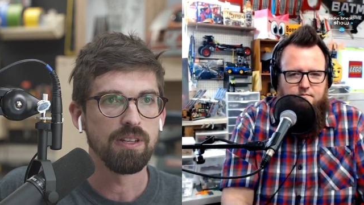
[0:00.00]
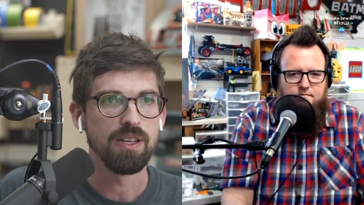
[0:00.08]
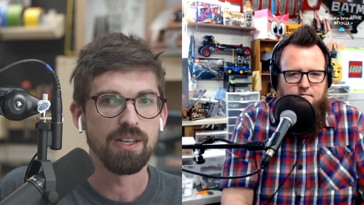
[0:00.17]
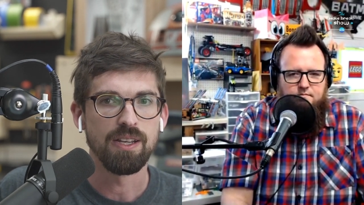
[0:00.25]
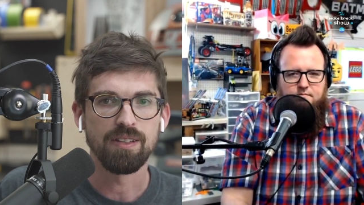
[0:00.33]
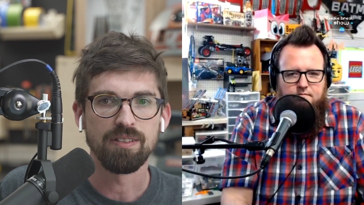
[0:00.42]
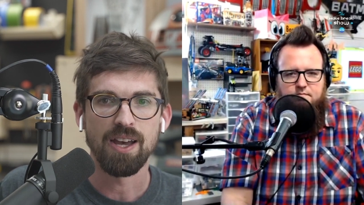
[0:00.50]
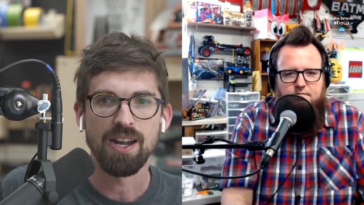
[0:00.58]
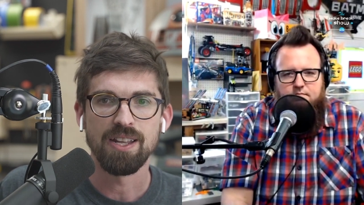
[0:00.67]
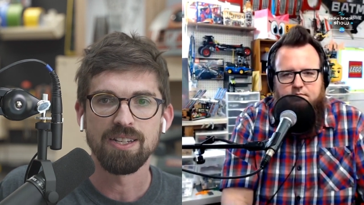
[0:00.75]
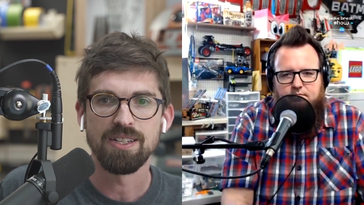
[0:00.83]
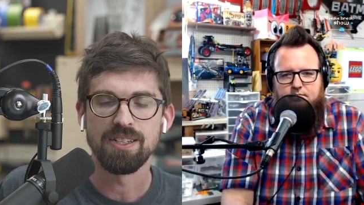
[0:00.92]
Speaker 1: Uh,
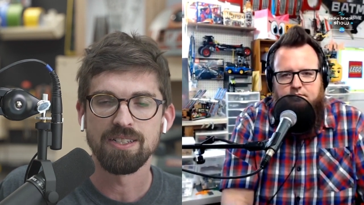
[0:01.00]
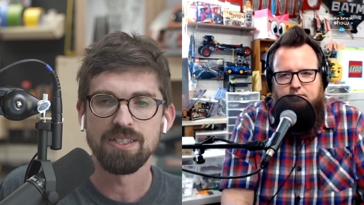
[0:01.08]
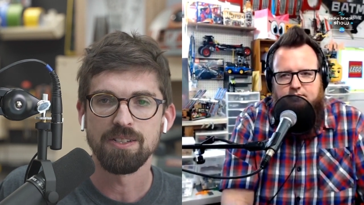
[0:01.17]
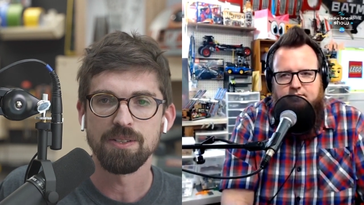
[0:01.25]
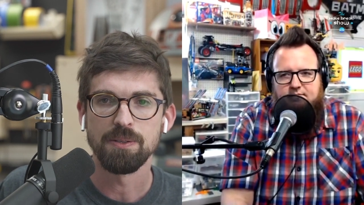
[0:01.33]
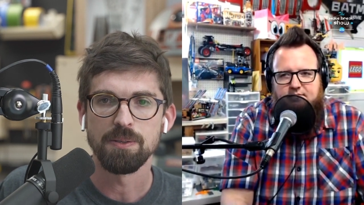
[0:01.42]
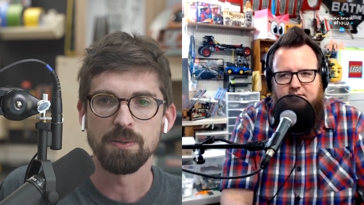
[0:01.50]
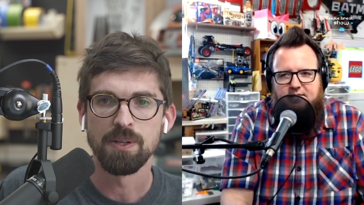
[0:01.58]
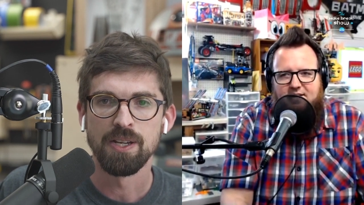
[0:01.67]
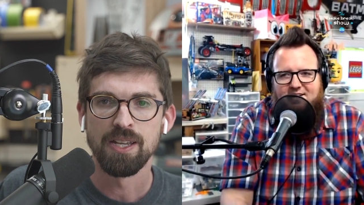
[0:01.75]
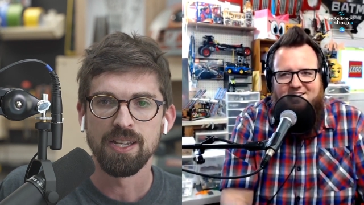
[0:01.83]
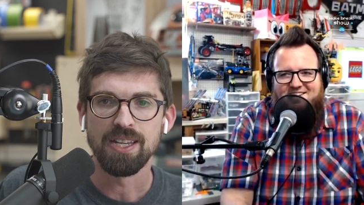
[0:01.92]
excited to
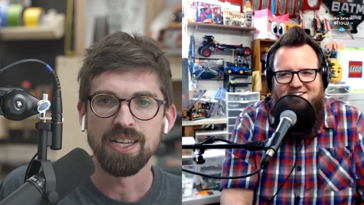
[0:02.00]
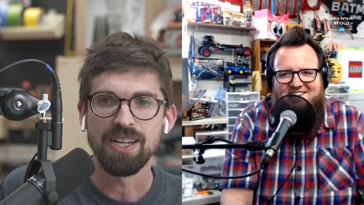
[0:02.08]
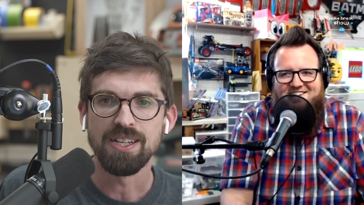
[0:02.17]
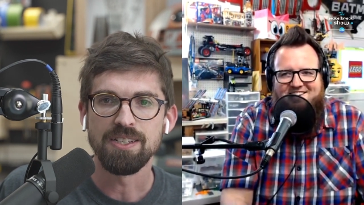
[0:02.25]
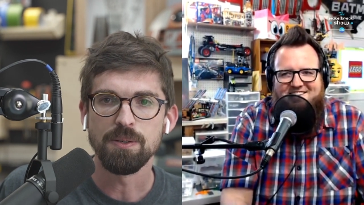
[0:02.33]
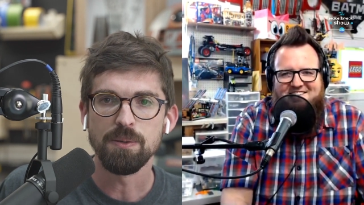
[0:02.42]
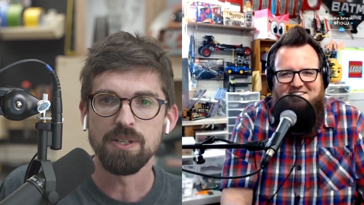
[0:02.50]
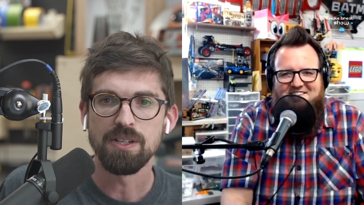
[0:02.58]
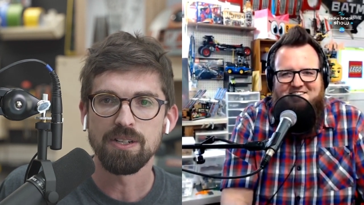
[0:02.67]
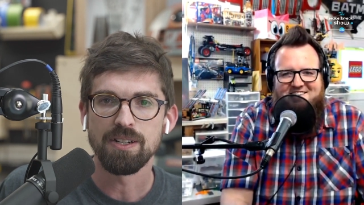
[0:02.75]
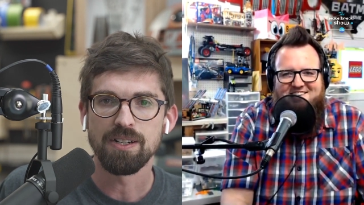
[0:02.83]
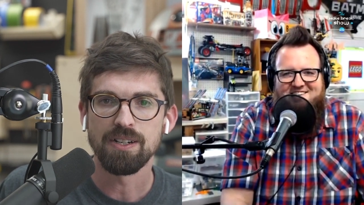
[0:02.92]
get into
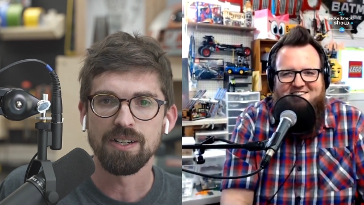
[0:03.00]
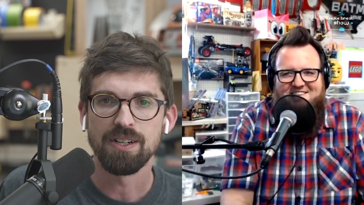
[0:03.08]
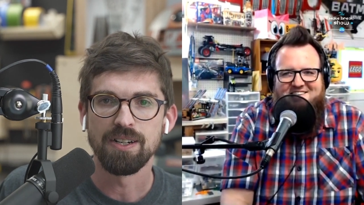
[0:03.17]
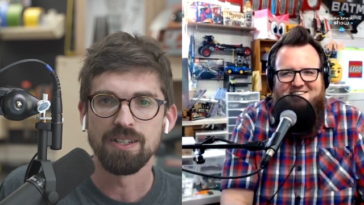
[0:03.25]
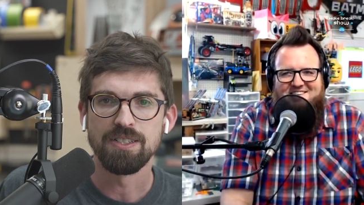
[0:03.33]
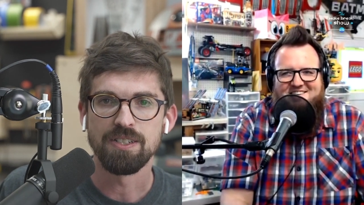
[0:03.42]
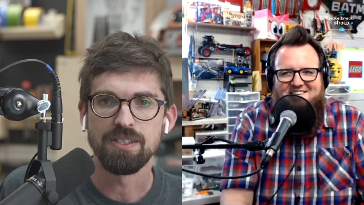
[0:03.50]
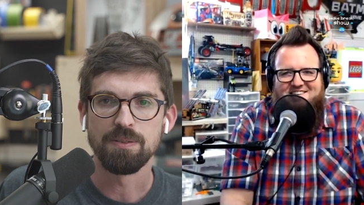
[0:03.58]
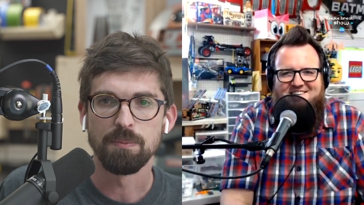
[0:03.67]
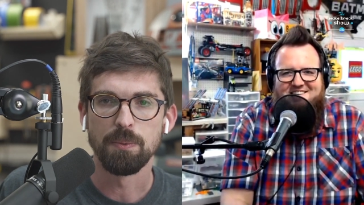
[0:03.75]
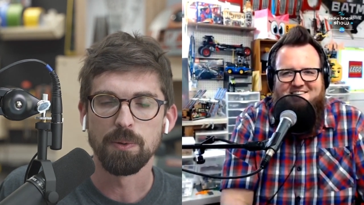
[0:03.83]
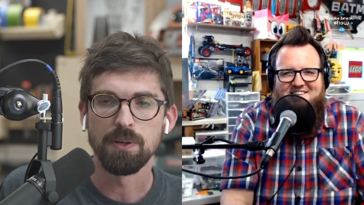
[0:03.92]
your
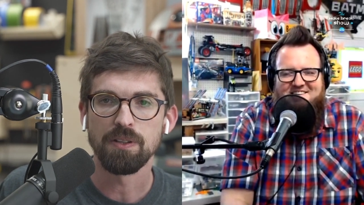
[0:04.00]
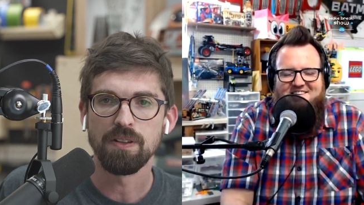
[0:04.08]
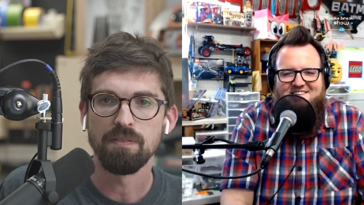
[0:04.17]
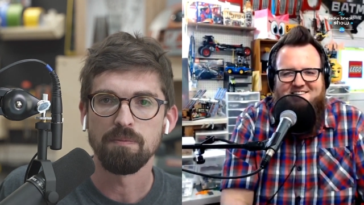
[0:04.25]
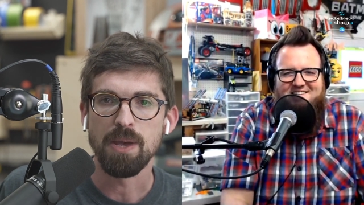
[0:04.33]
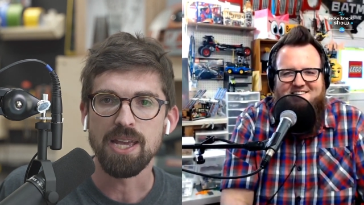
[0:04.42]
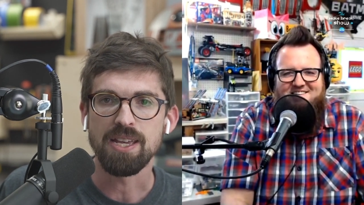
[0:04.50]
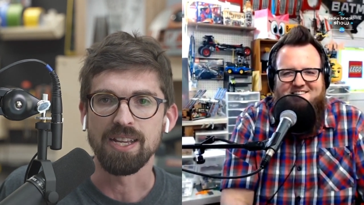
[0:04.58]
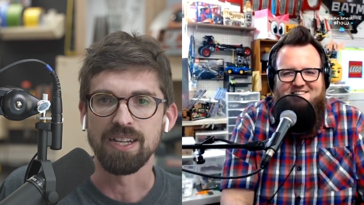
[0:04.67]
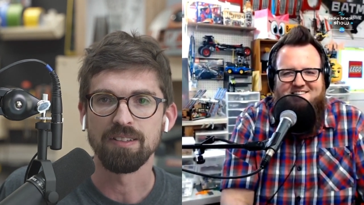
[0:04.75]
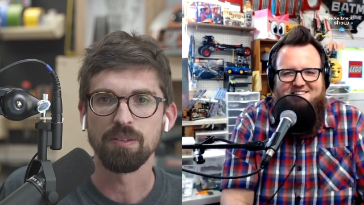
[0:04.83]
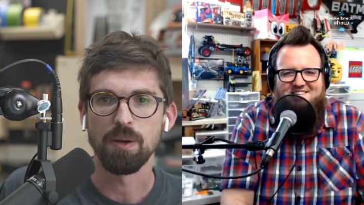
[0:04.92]
just world of
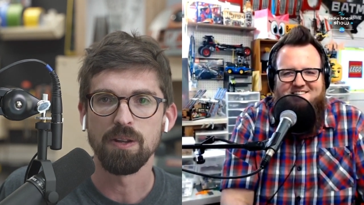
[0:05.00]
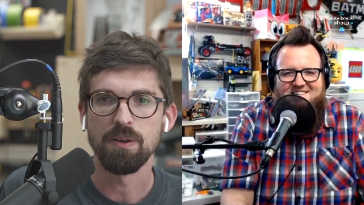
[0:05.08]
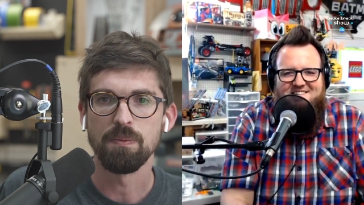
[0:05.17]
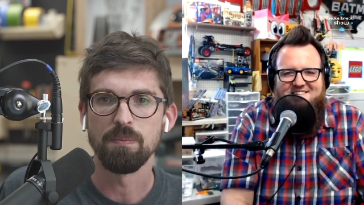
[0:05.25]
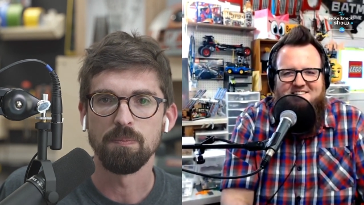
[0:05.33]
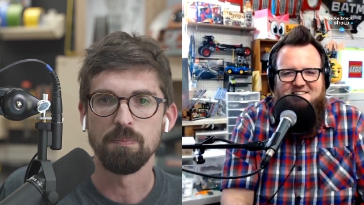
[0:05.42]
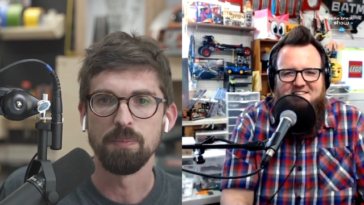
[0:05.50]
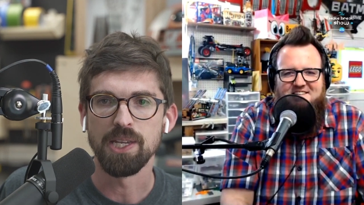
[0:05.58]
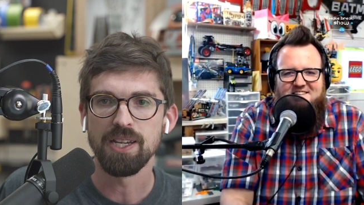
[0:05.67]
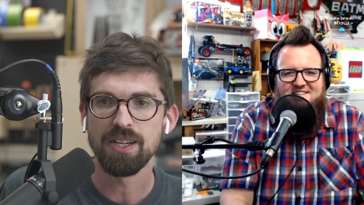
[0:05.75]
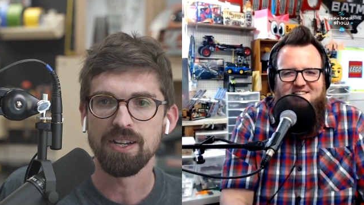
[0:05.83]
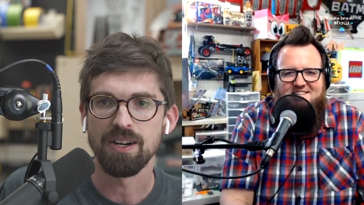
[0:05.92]
making. So I know
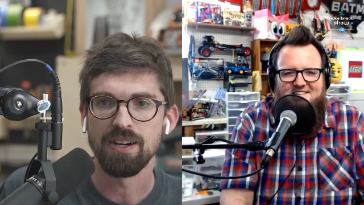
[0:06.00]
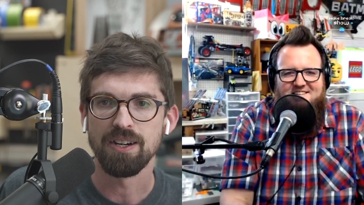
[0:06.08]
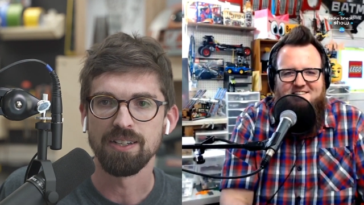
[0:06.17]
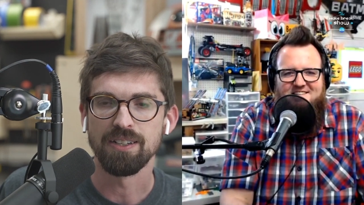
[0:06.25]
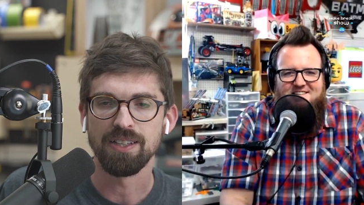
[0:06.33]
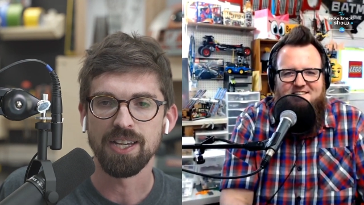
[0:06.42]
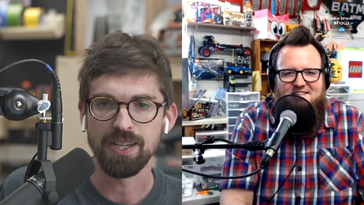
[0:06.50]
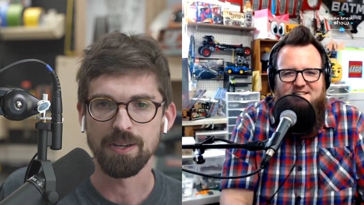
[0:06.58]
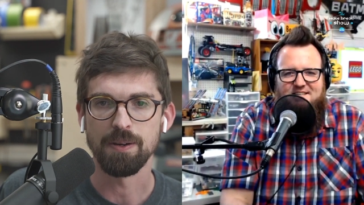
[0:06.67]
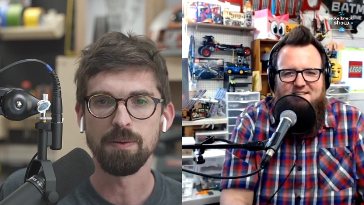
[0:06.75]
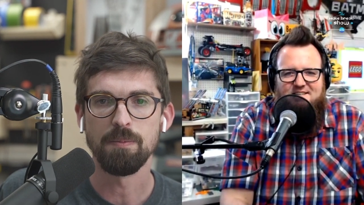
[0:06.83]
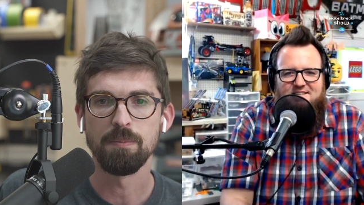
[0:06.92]
big on
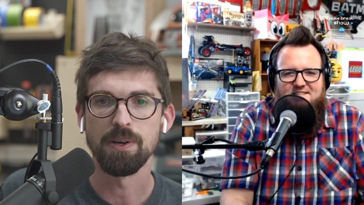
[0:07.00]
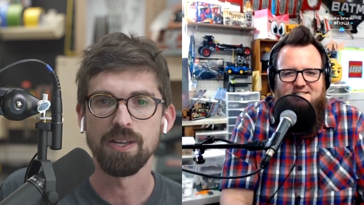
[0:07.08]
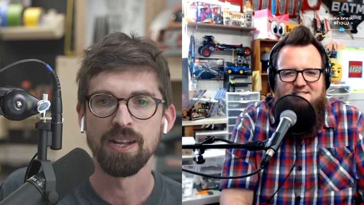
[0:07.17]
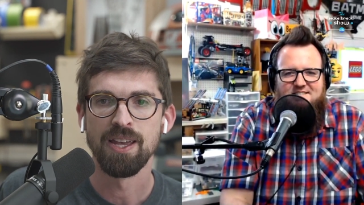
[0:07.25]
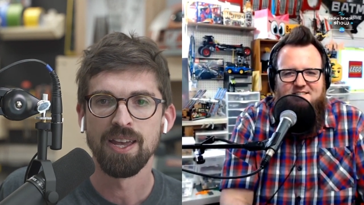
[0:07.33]
Lego, but